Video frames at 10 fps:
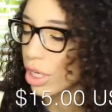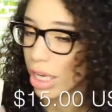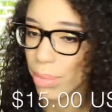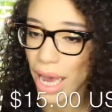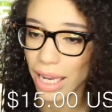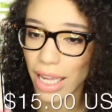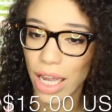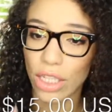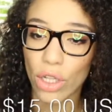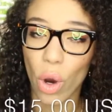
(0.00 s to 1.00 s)
good
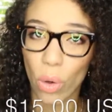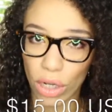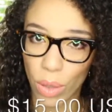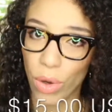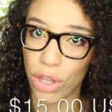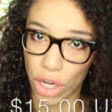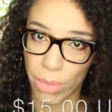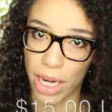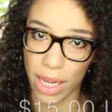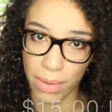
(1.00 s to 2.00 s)
palette. Totally worth your
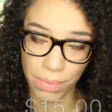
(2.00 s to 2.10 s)
money.